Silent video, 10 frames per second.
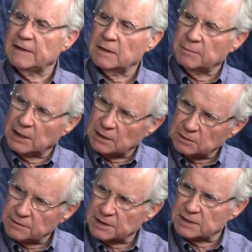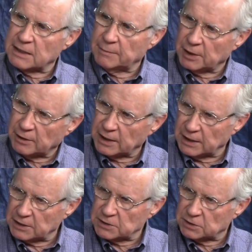them into the seminary and
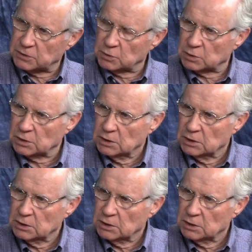institute.